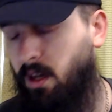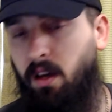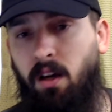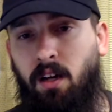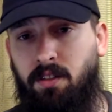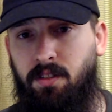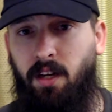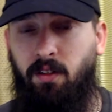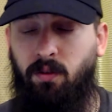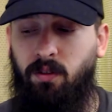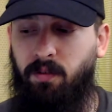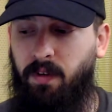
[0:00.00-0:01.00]
A
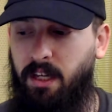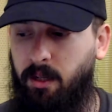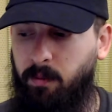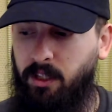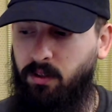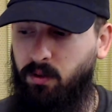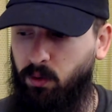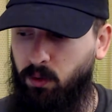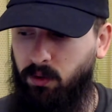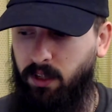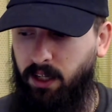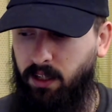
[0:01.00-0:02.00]
cycle of enemy
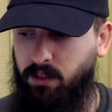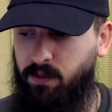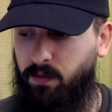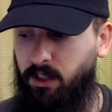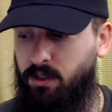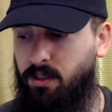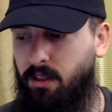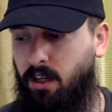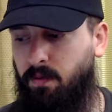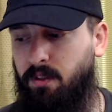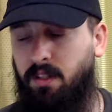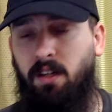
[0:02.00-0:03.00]
dual lands finishing
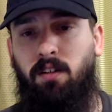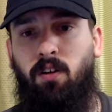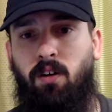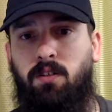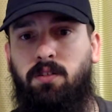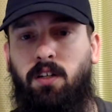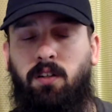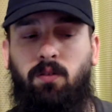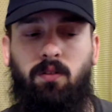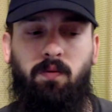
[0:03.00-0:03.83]
off a 10-card cycle.